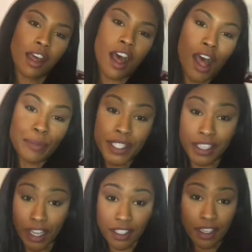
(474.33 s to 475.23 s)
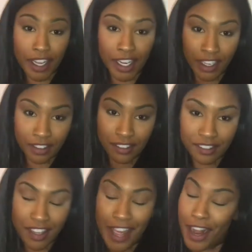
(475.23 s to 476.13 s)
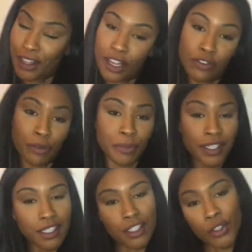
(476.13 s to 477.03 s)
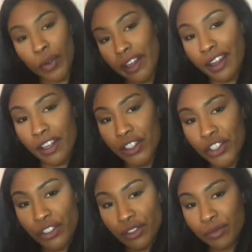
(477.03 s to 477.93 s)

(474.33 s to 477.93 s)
I'm CK's lady and I love him because he's a great catch.